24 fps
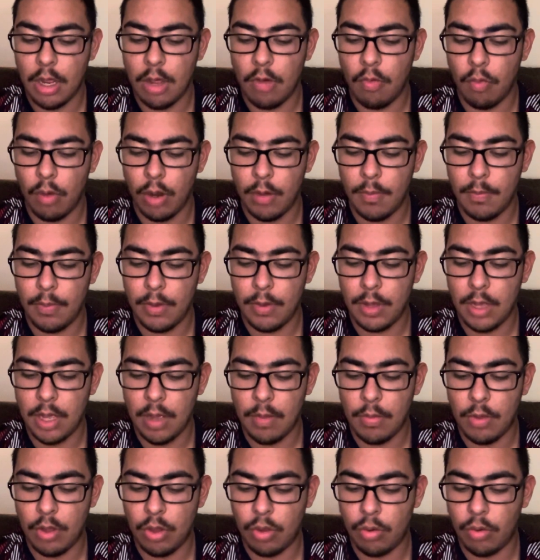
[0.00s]
1
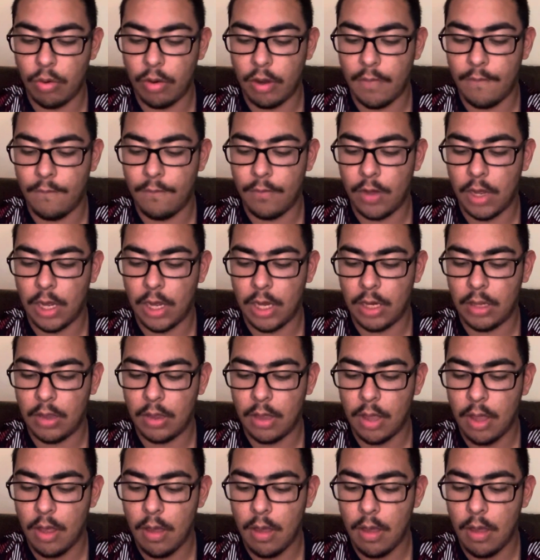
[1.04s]
p.m. Eastern on Fox.